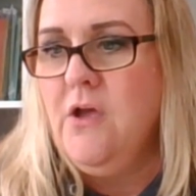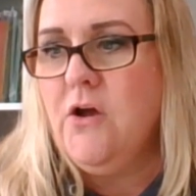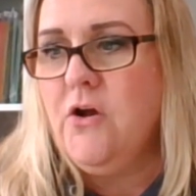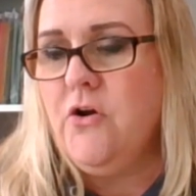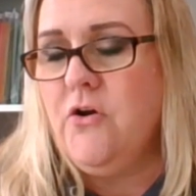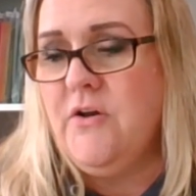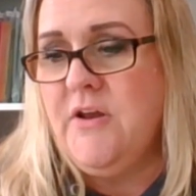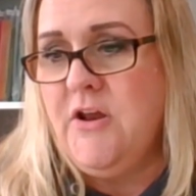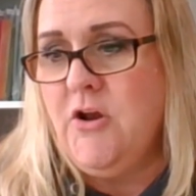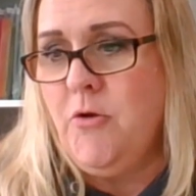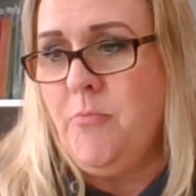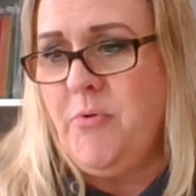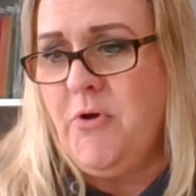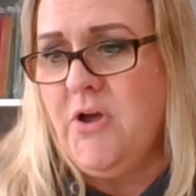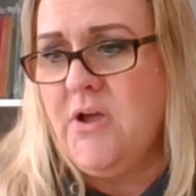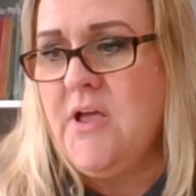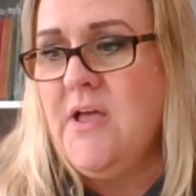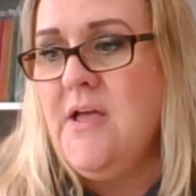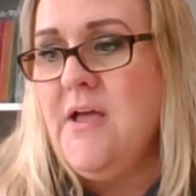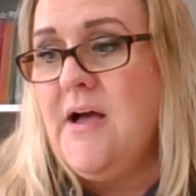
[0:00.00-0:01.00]
needle
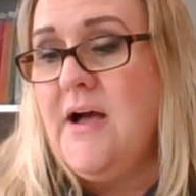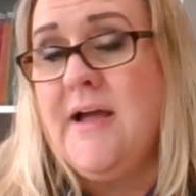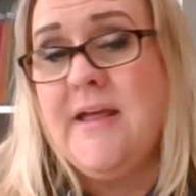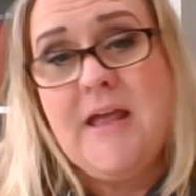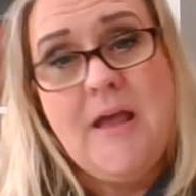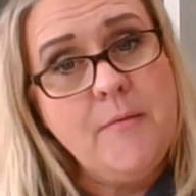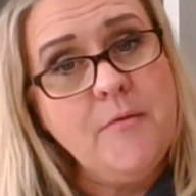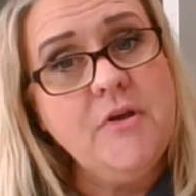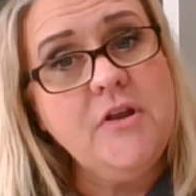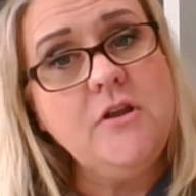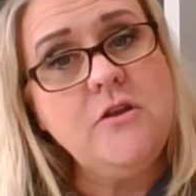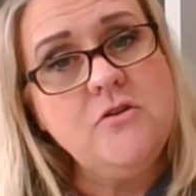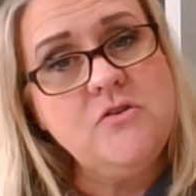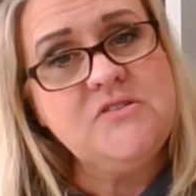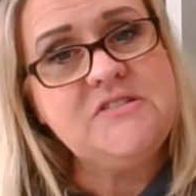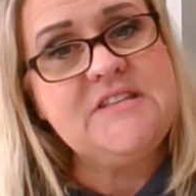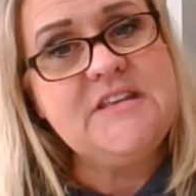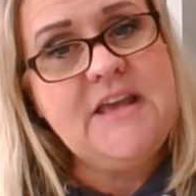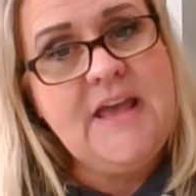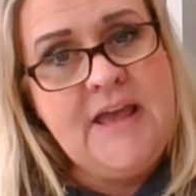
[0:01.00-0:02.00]
book. I am going to
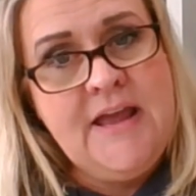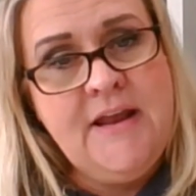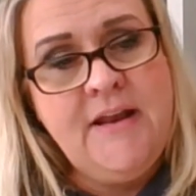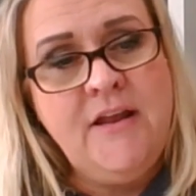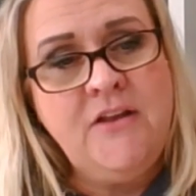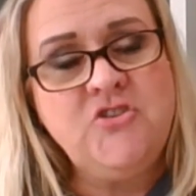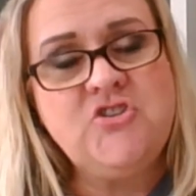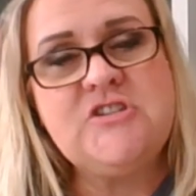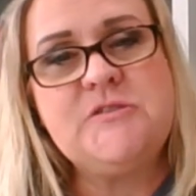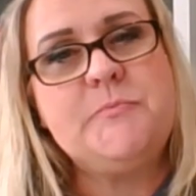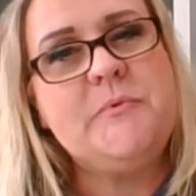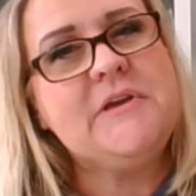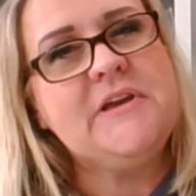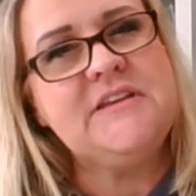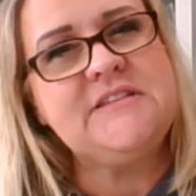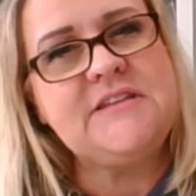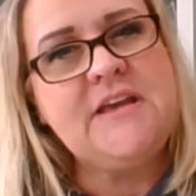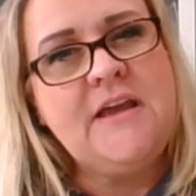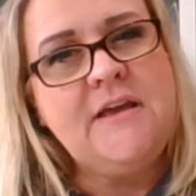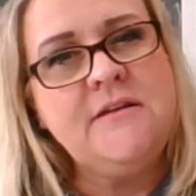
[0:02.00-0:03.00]
use the Aida just
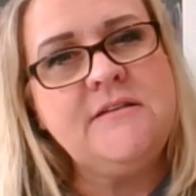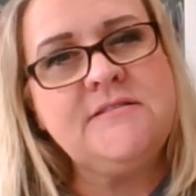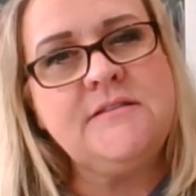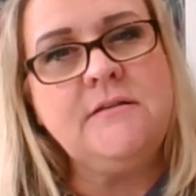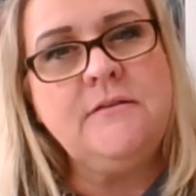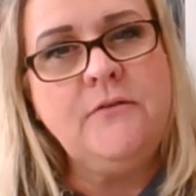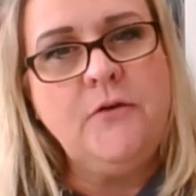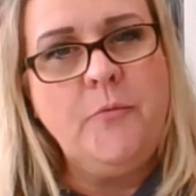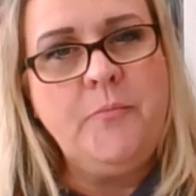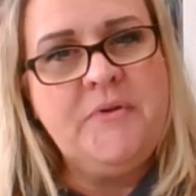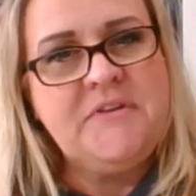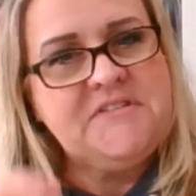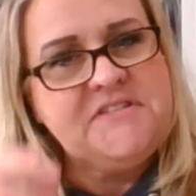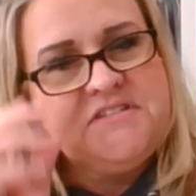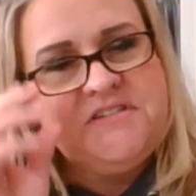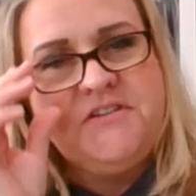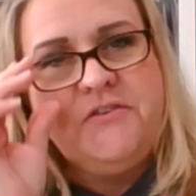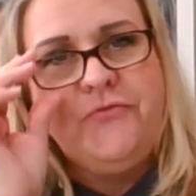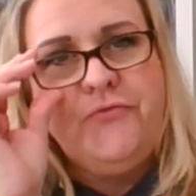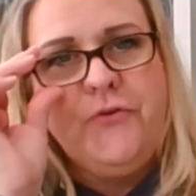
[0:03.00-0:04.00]
because Aida's a little bit
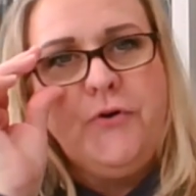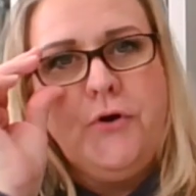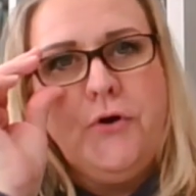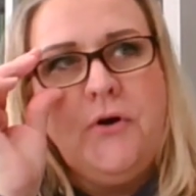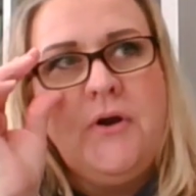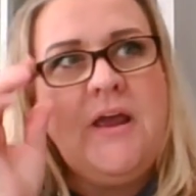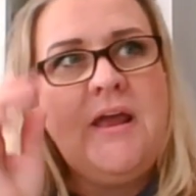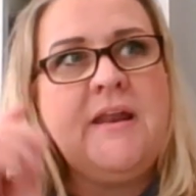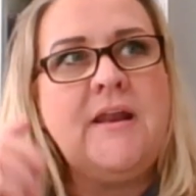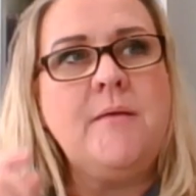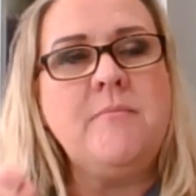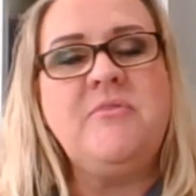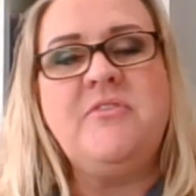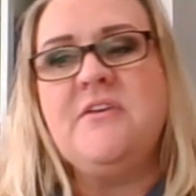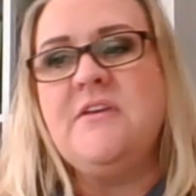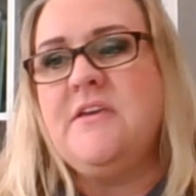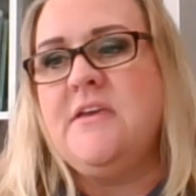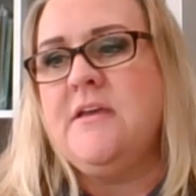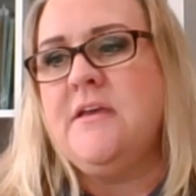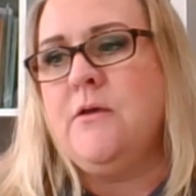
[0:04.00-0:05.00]
stiffer, and I'm
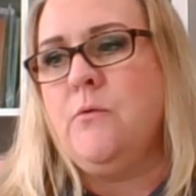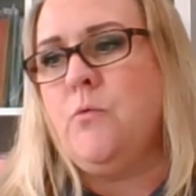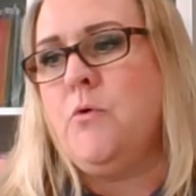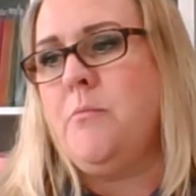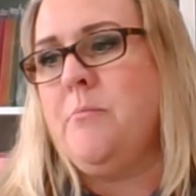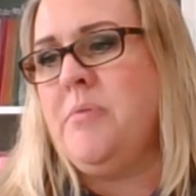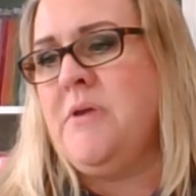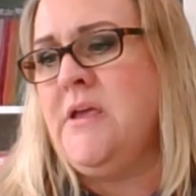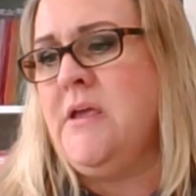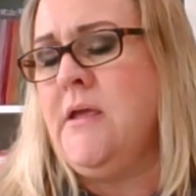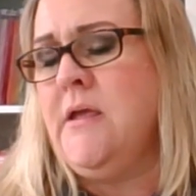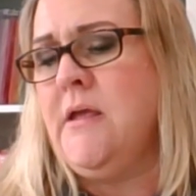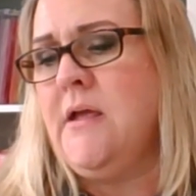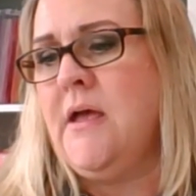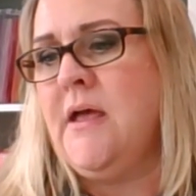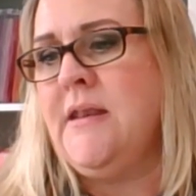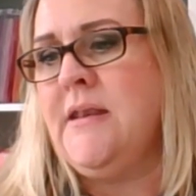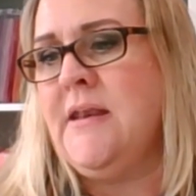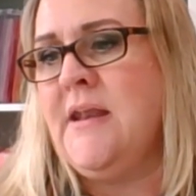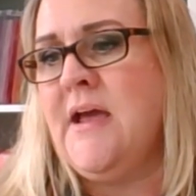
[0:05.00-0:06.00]
thinking it will be
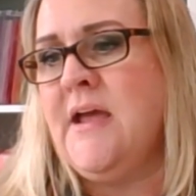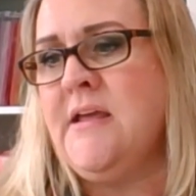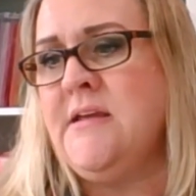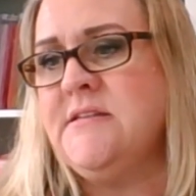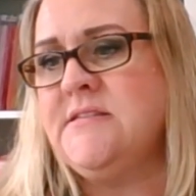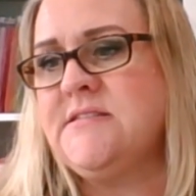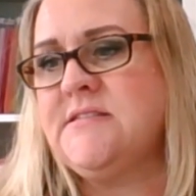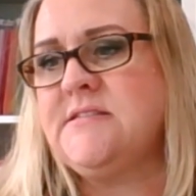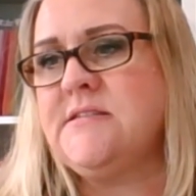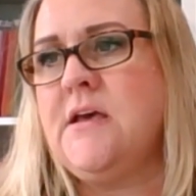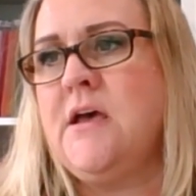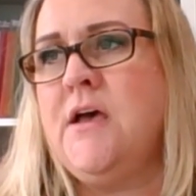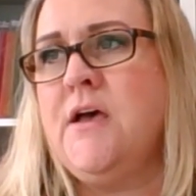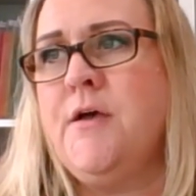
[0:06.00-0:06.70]
a nice